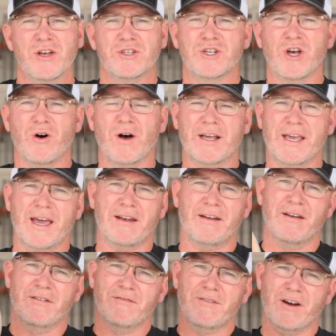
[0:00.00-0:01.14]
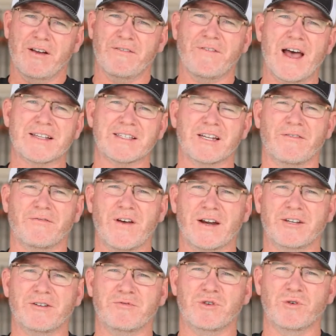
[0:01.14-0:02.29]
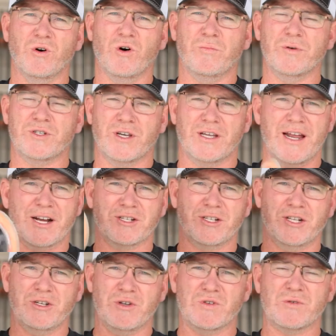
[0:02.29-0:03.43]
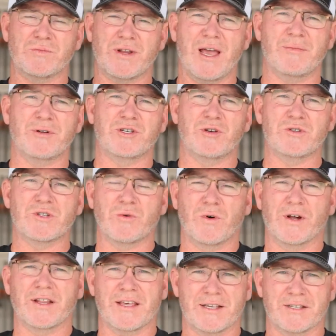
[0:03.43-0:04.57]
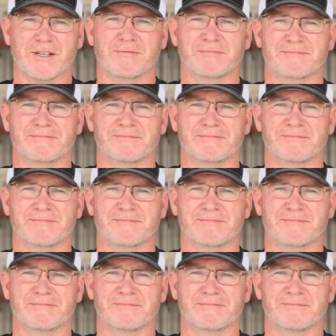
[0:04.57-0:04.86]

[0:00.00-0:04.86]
So again, very fast and effective tool, but you can actually do some damage using one of these.